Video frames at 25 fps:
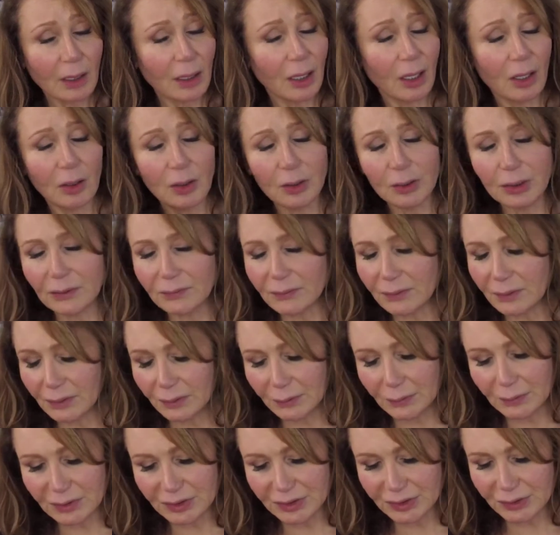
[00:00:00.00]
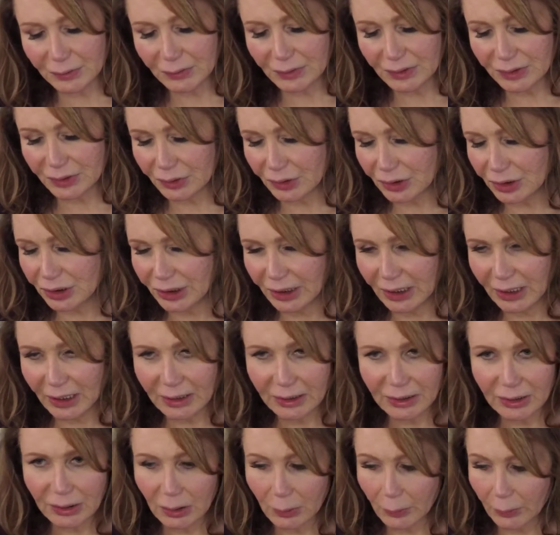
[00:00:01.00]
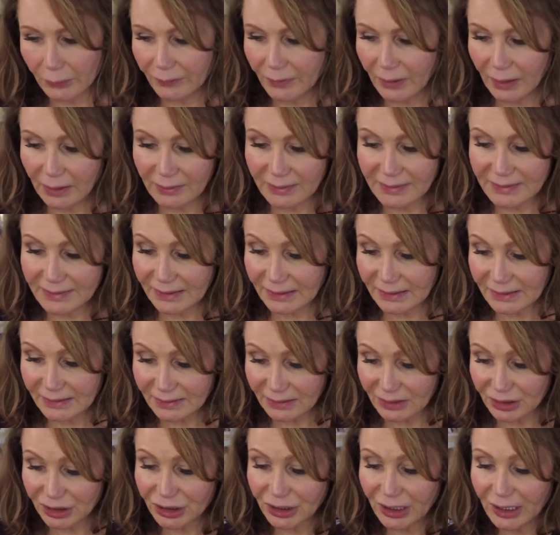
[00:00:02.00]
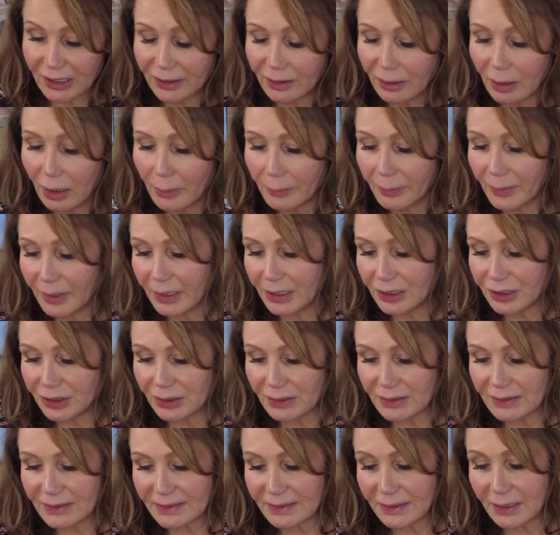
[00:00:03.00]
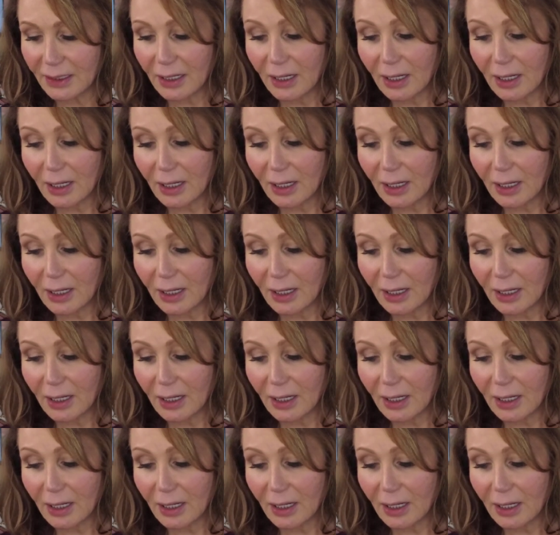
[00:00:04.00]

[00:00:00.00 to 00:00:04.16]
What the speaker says: All you have to do is choose your shade. You know, we've got 6 shade combinations.